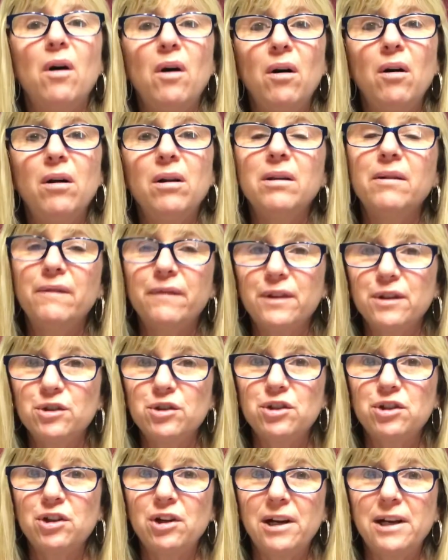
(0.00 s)
all of the
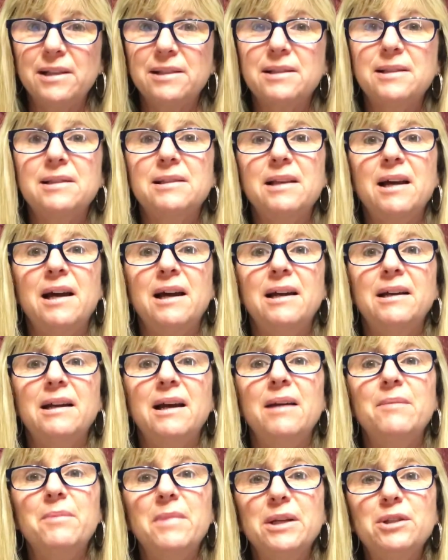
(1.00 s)
traits that
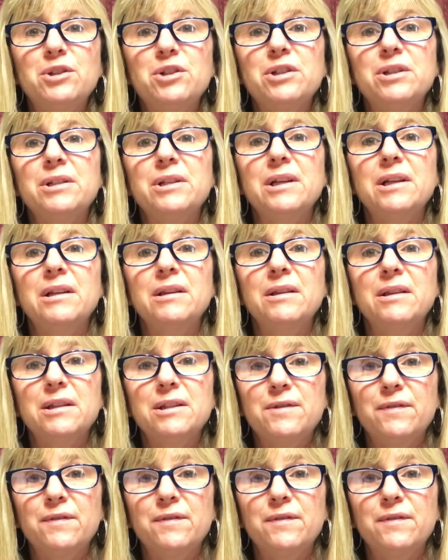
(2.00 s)
I mentioned in this